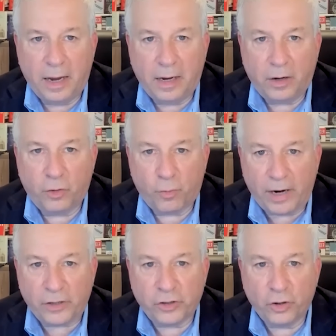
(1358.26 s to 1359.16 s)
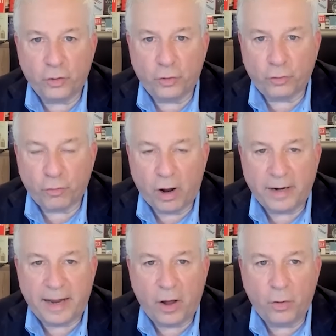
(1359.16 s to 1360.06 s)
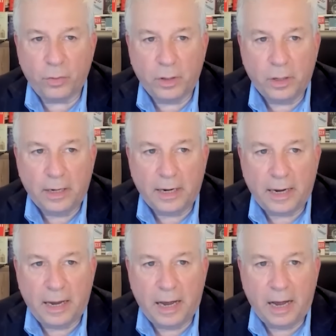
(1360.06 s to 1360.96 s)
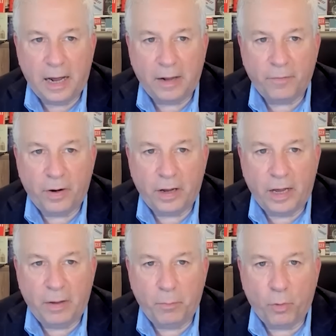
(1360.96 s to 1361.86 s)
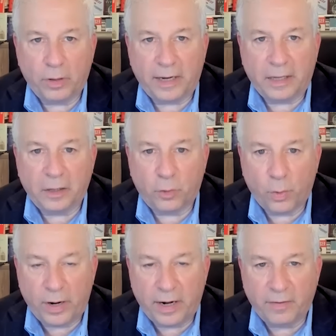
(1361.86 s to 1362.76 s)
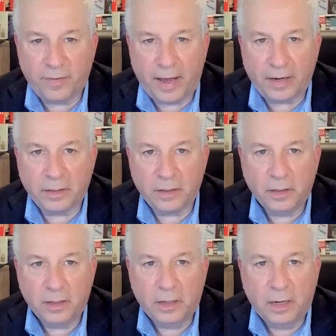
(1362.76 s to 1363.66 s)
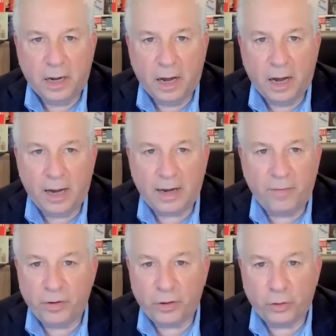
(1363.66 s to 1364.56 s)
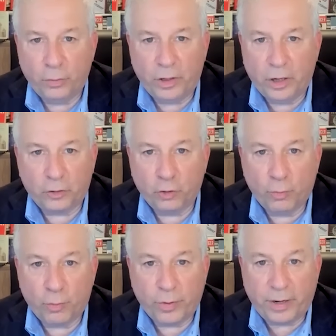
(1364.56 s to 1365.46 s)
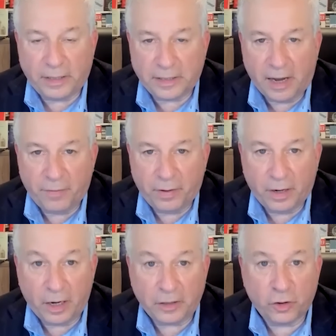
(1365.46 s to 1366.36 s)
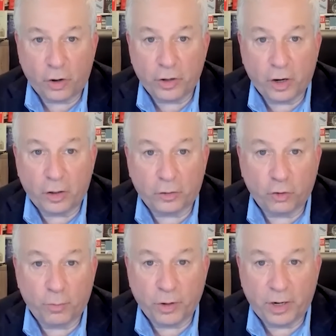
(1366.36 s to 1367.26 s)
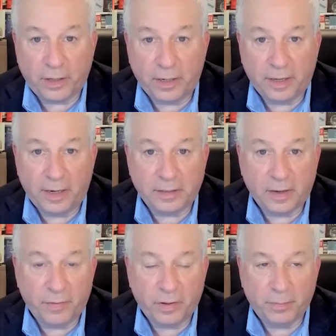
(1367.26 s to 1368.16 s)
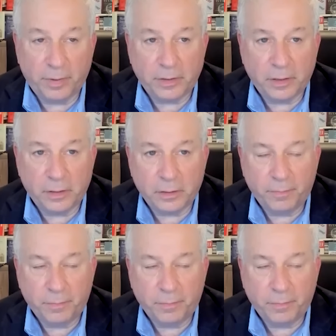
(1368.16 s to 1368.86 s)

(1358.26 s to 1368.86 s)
correction or drawdown, more like a liquidity event, even including October '87, and I started on October 19th, '87 in the business.